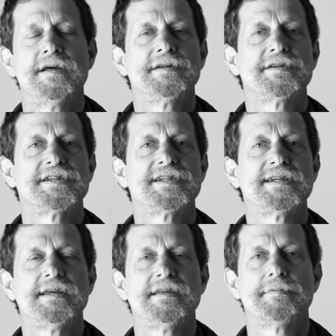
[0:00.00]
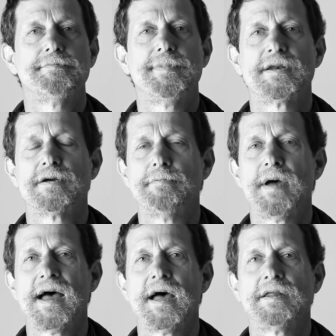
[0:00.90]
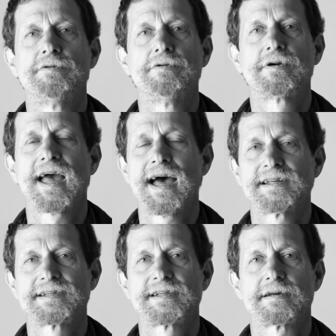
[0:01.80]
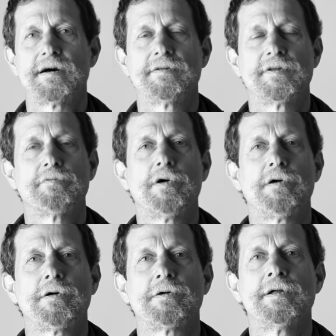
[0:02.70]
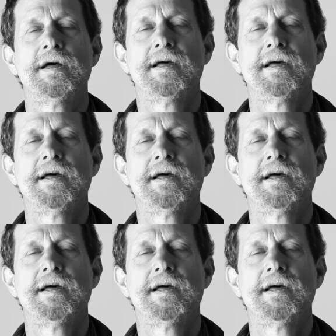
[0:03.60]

to see the bitter man who cast on the wall